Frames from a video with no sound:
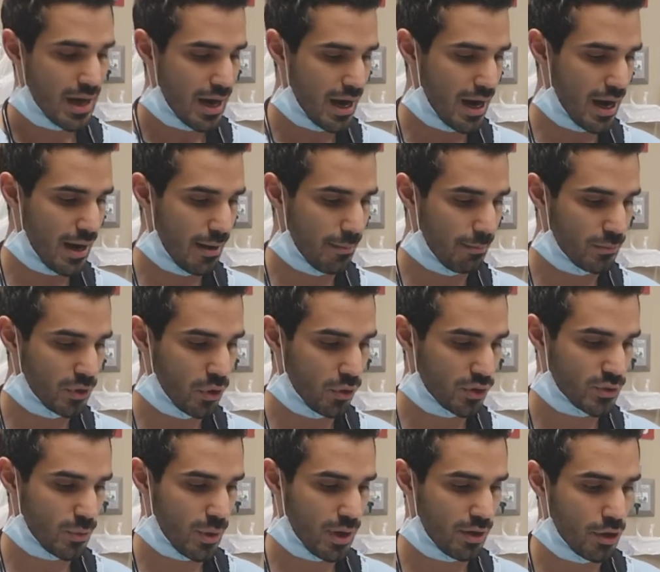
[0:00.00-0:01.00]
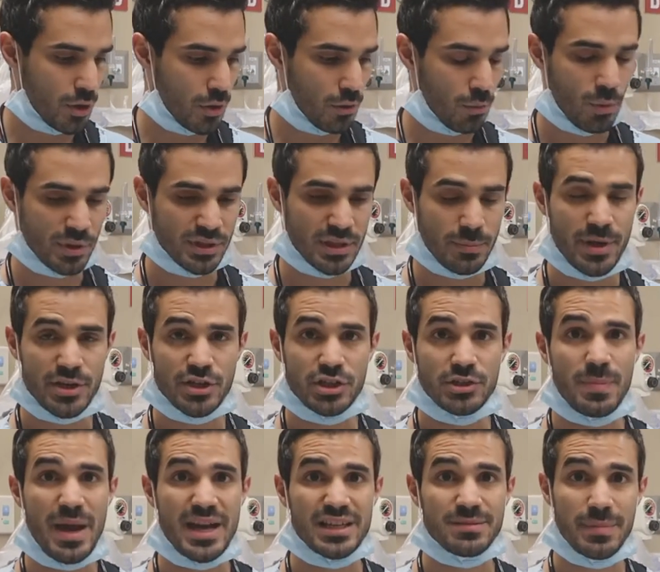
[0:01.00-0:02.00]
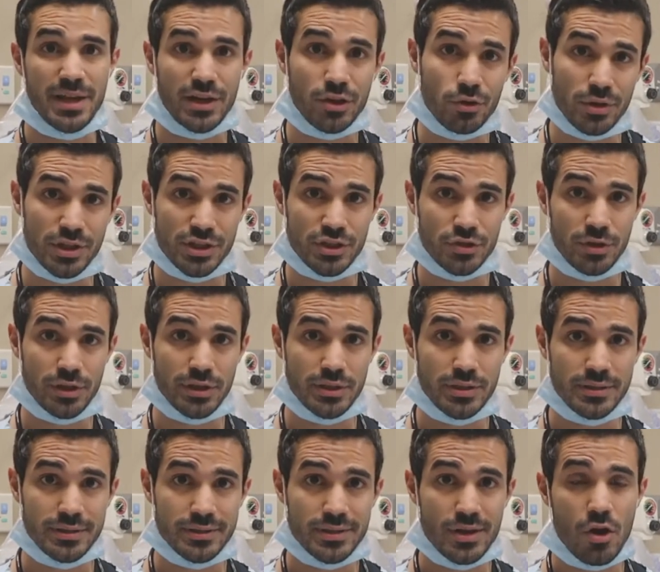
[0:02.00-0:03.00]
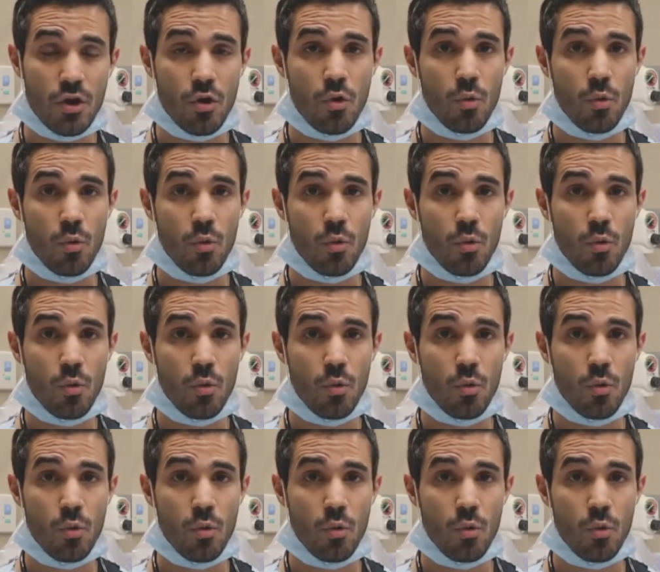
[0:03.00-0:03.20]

You also want to know what the patient's past medical history is,